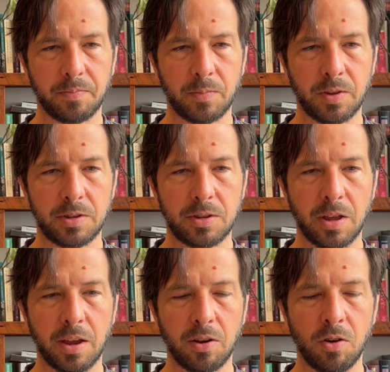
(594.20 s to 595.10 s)

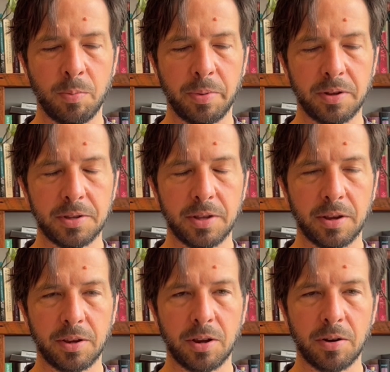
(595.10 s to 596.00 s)
staying open,
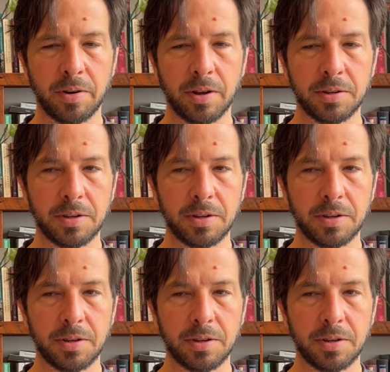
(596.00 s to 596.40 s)
staying curious,